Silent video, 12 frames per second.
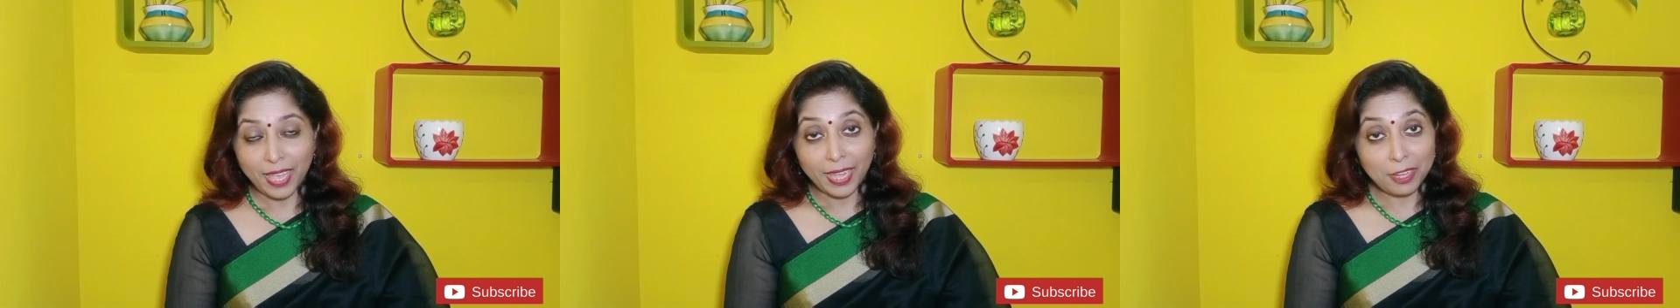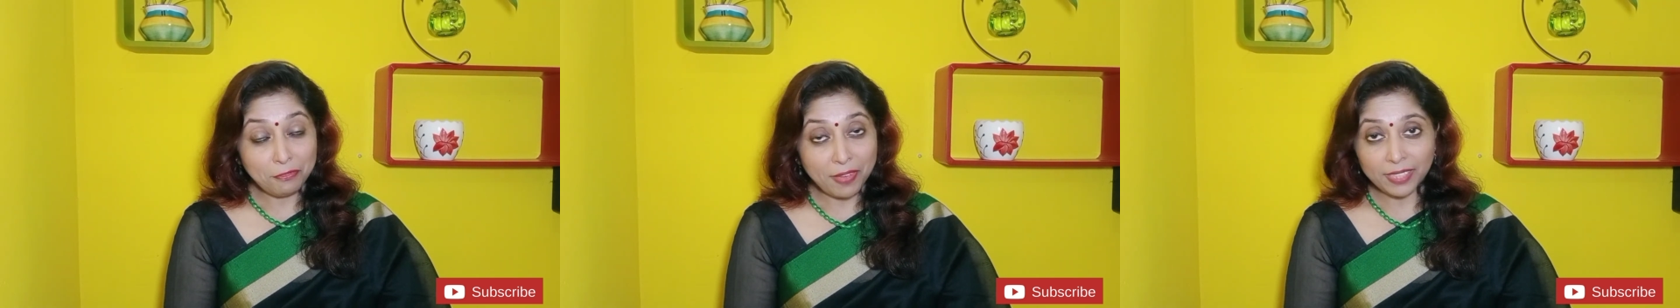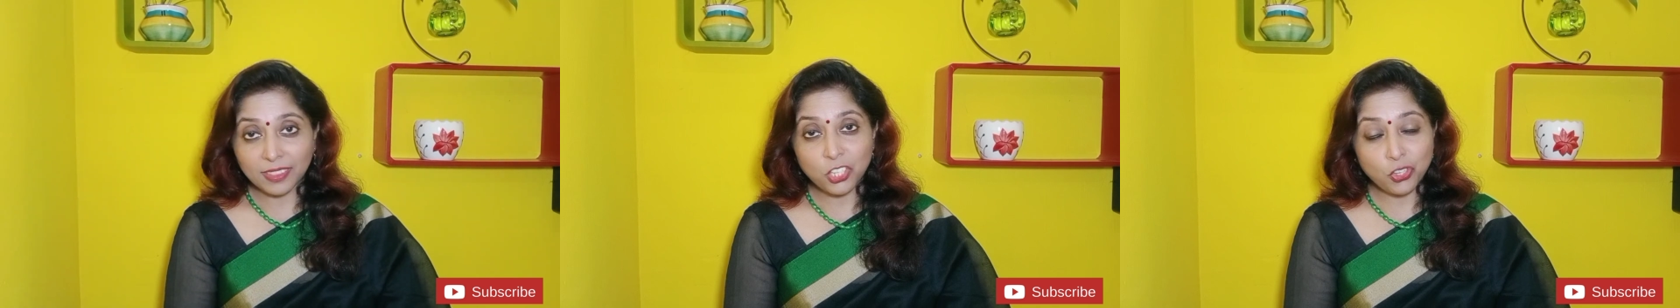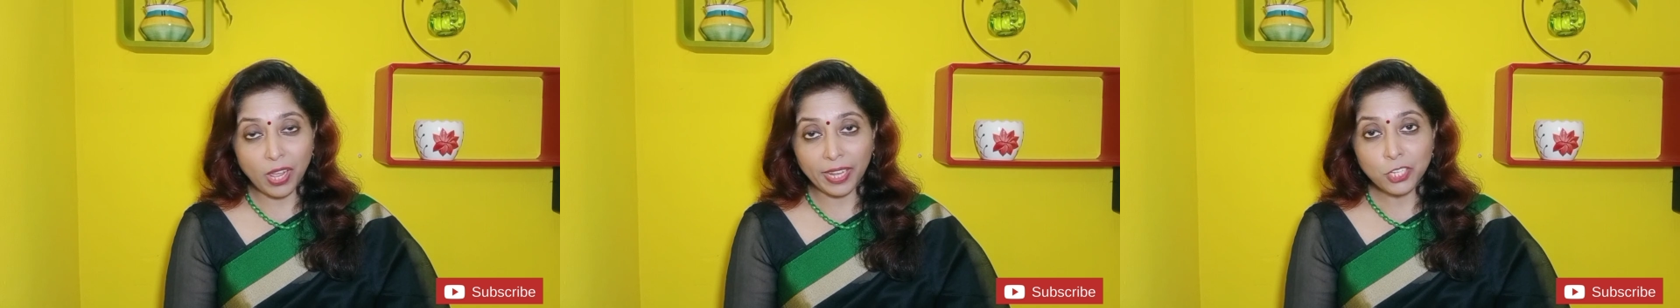In fact, the
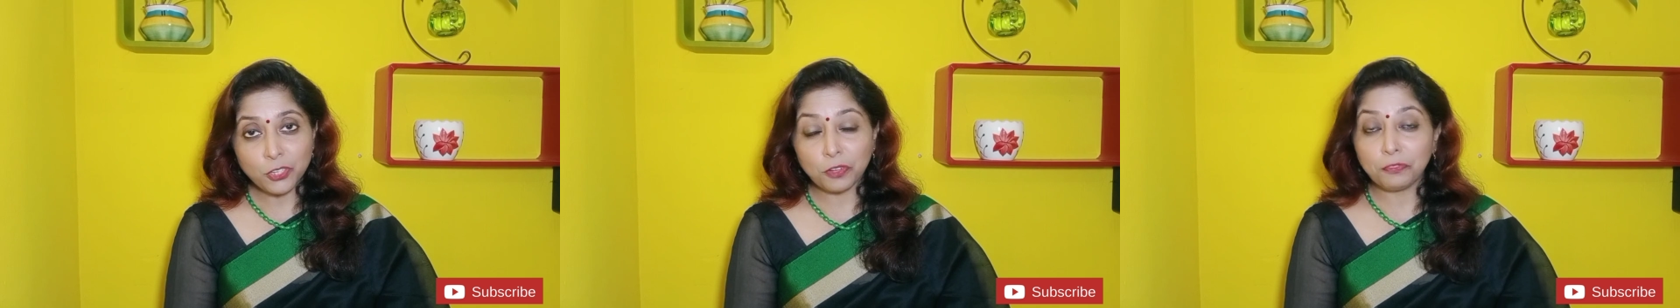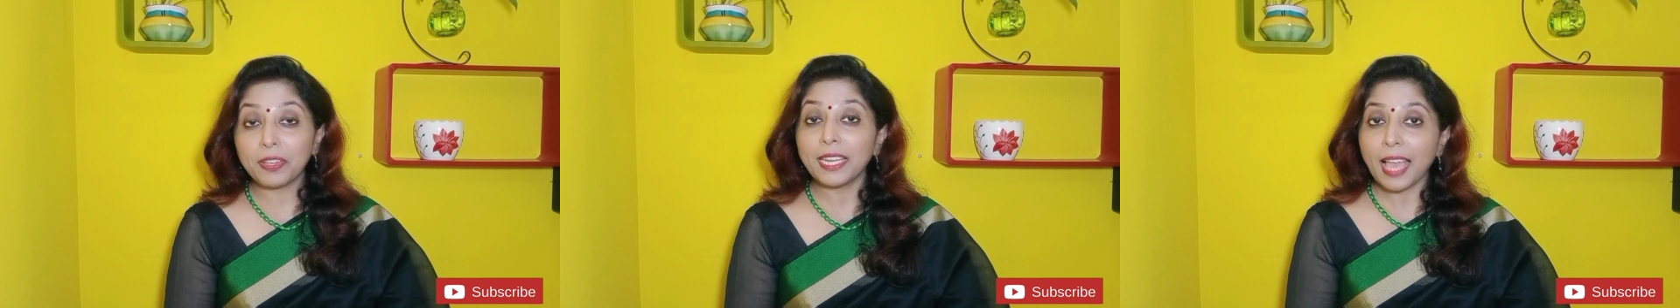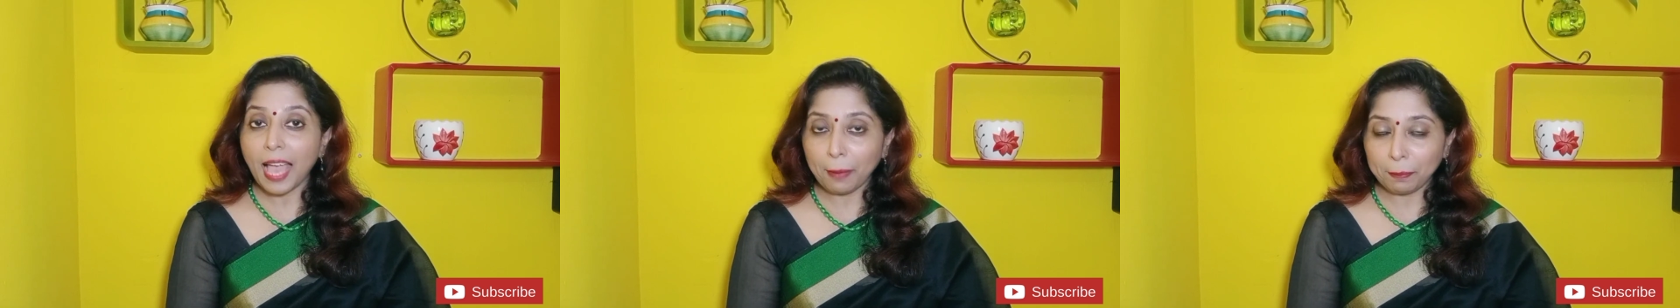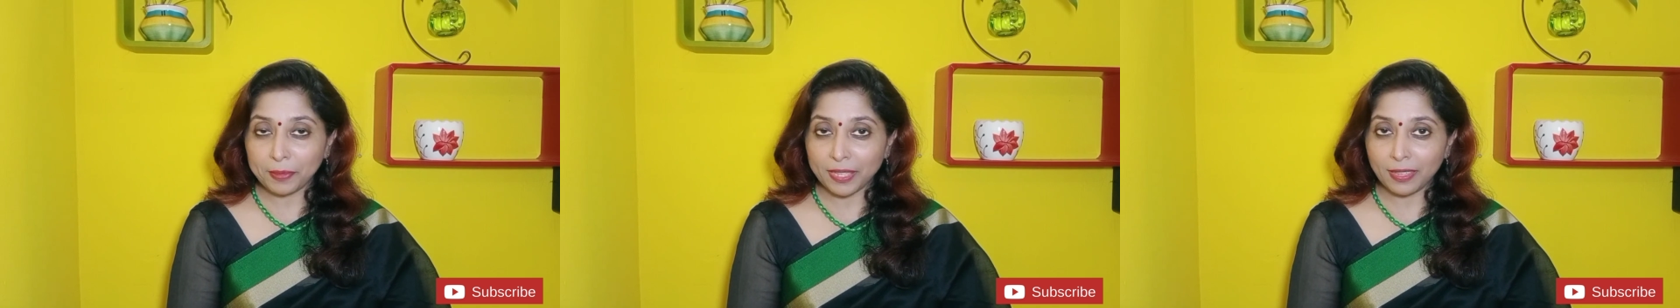child should feel
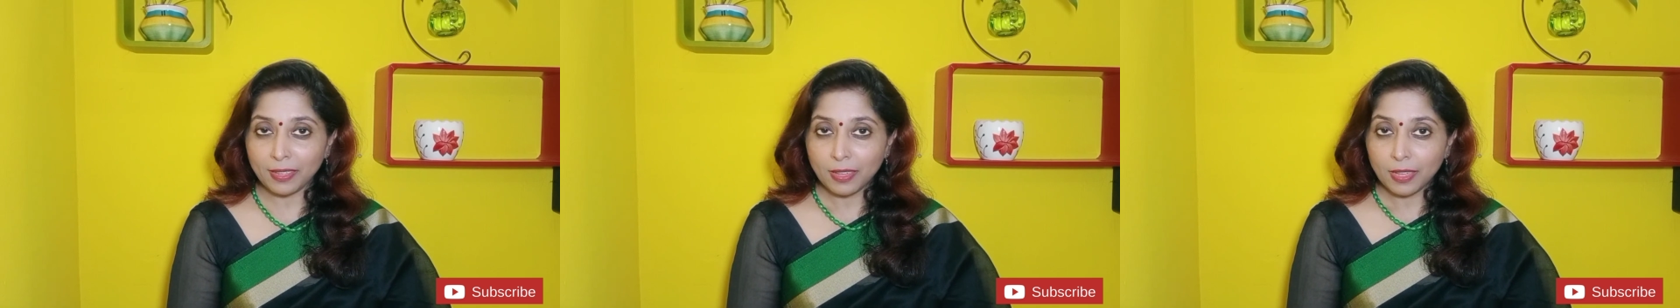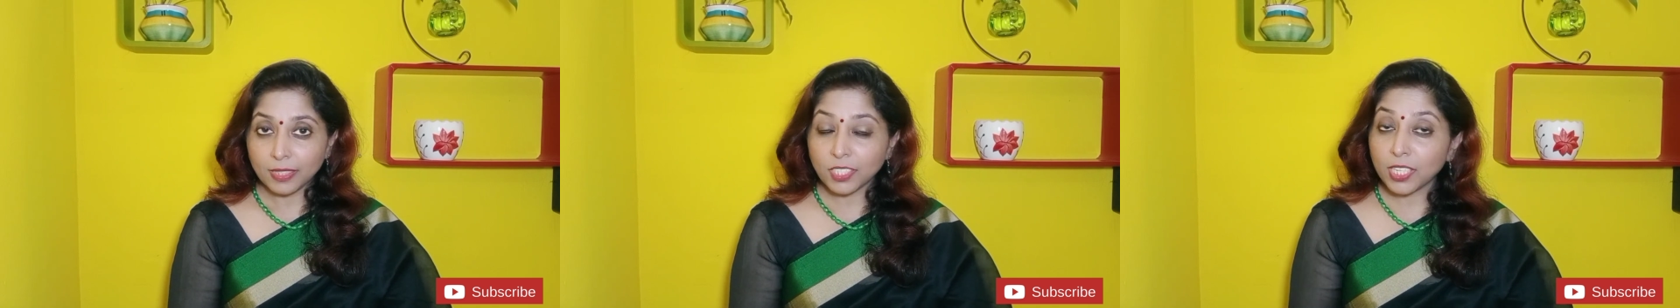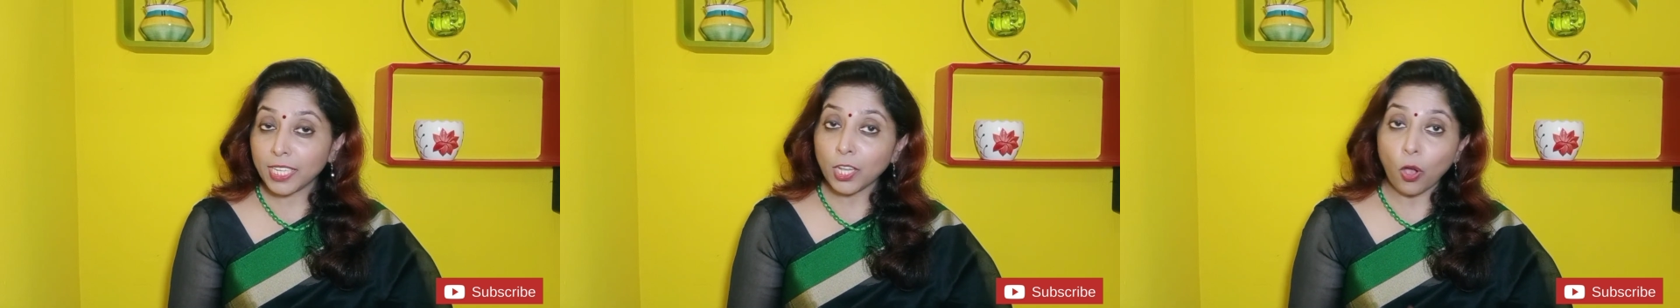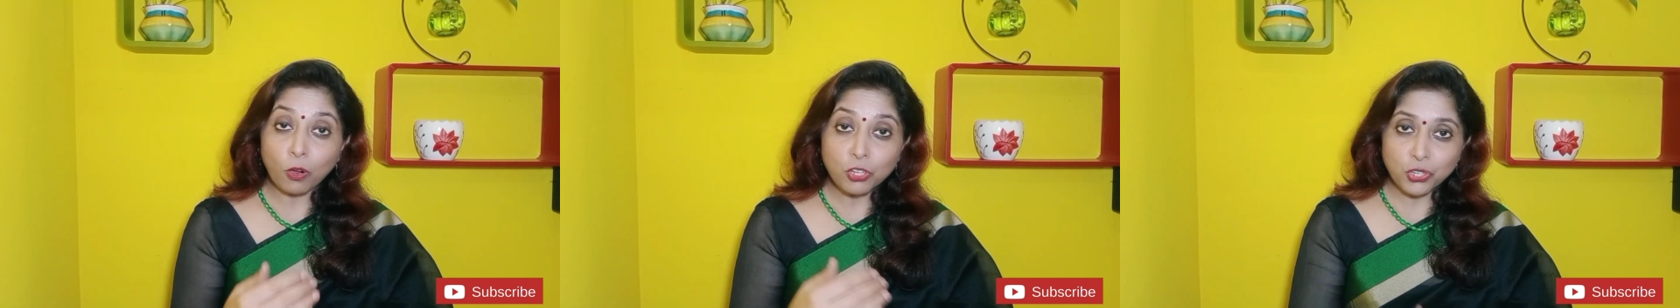happy that he
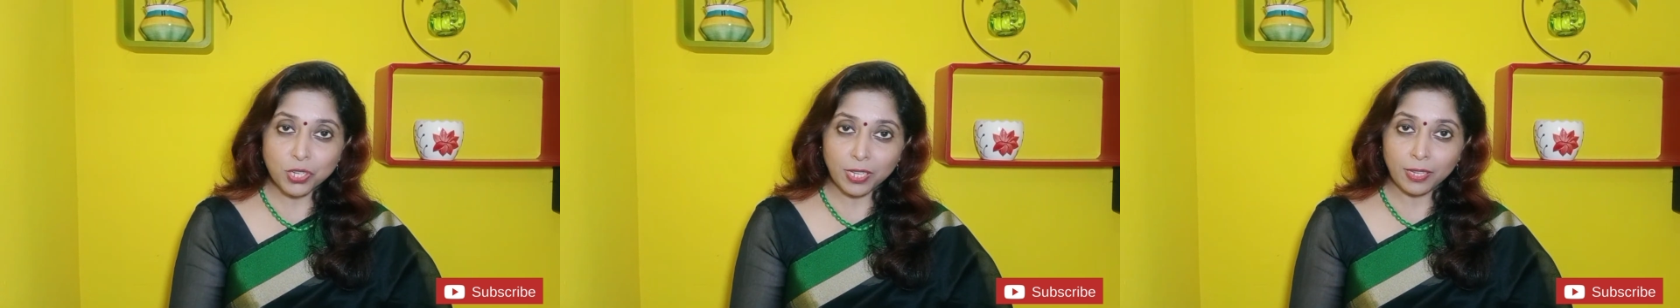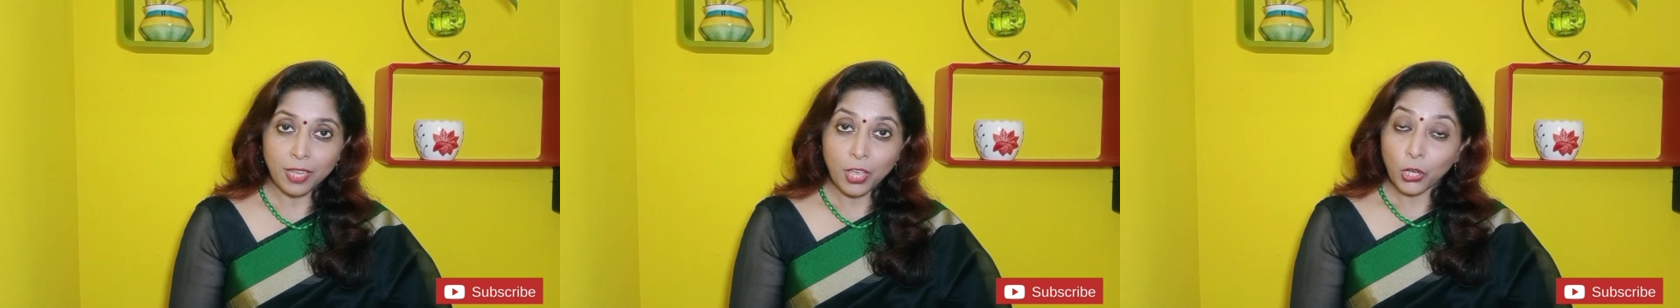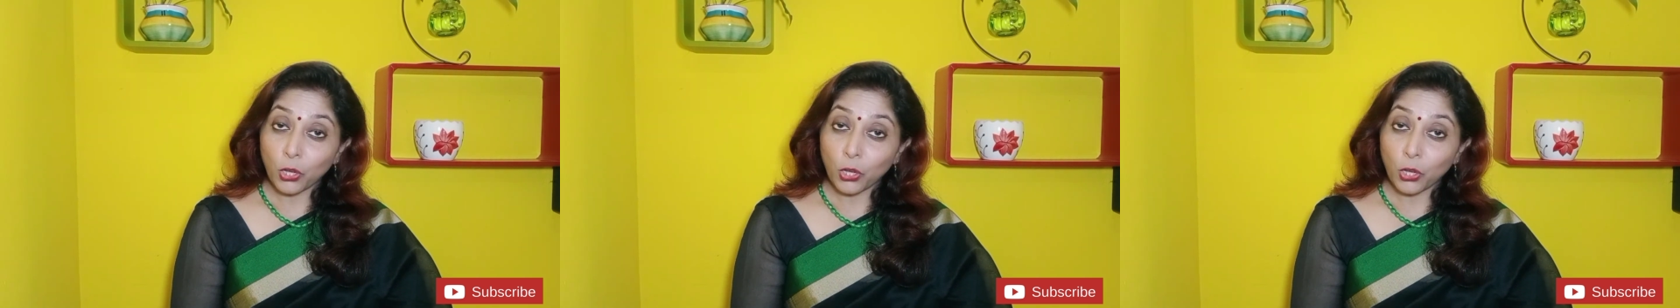or she